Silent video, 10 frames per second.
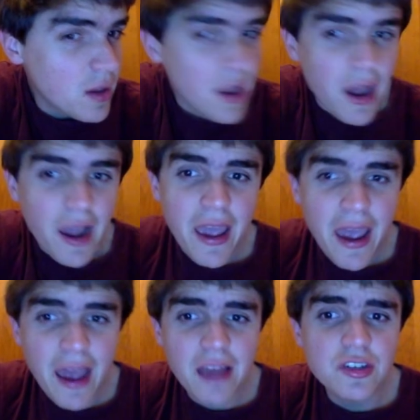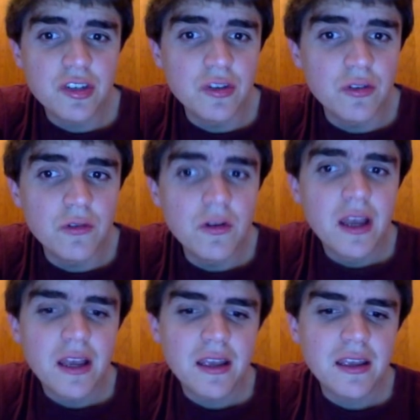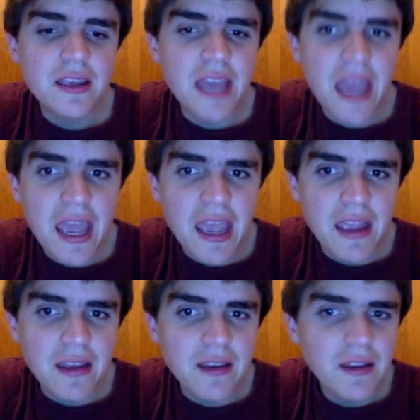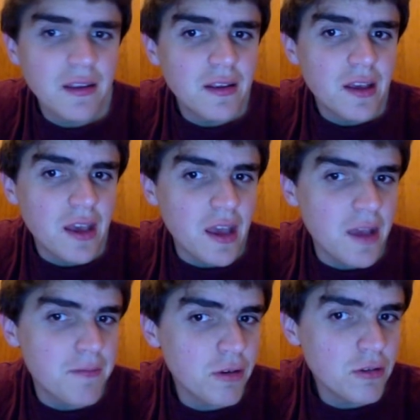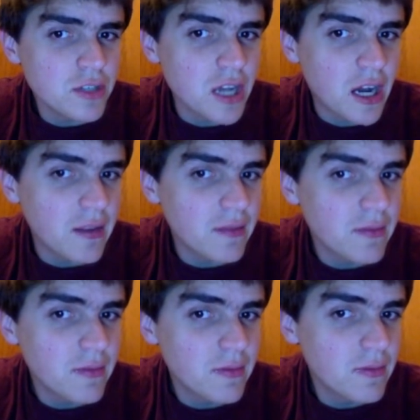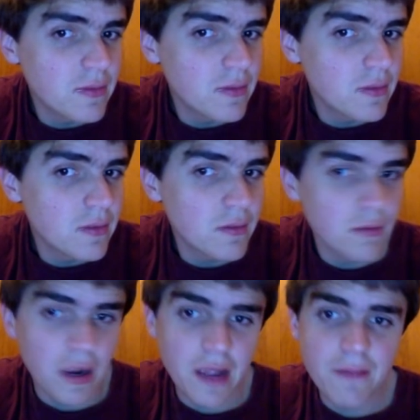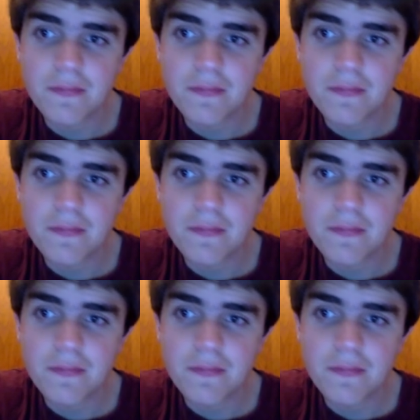I had to gain a proton, right?